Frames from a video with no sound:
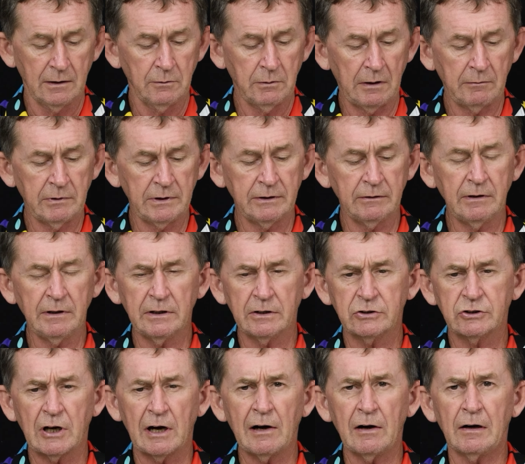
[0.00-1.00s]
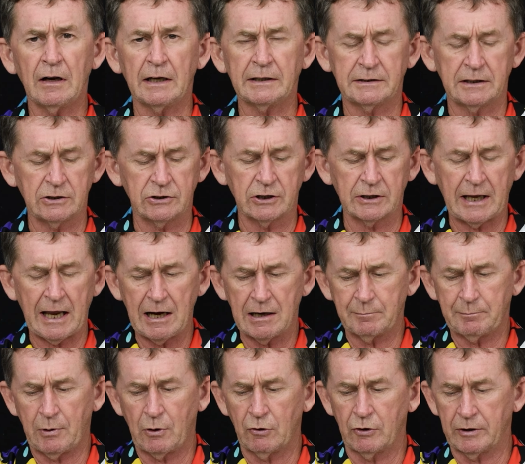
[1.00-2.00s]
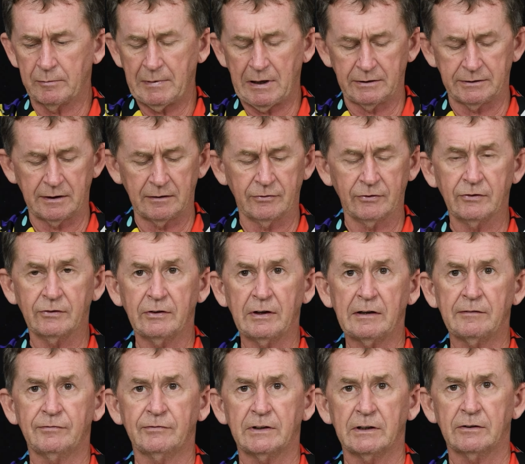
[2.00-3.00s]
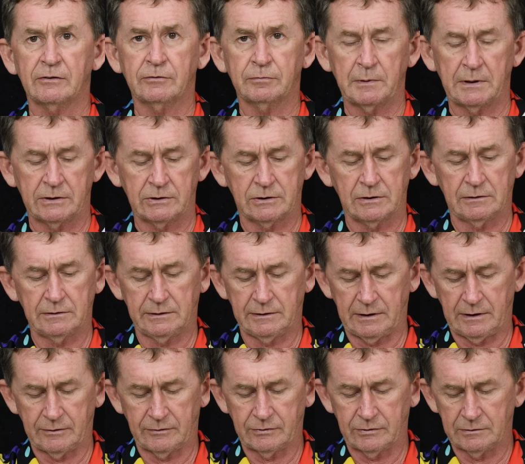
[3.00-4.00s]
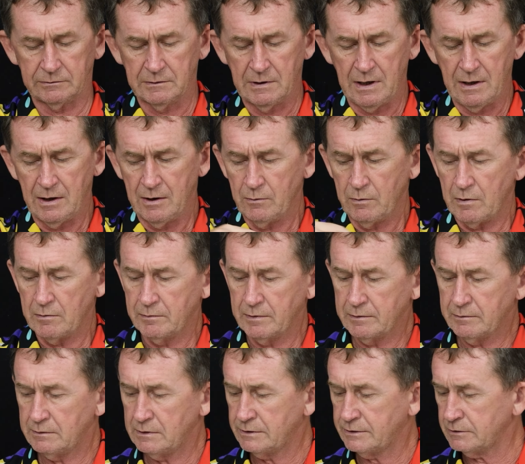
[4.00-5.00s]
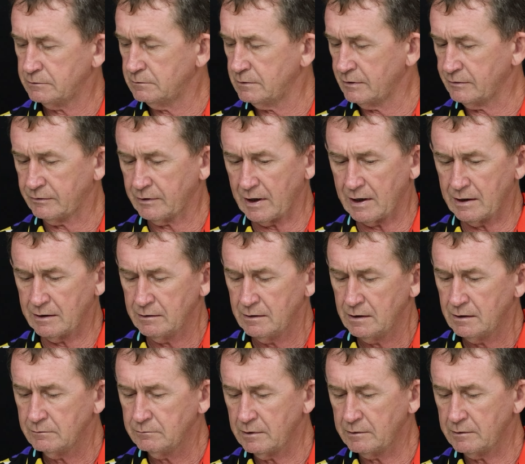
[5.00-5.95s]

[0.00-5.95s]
Well, when they're in the jar like this, you can't pour them out. There's a safety switch on this. So what we will do is I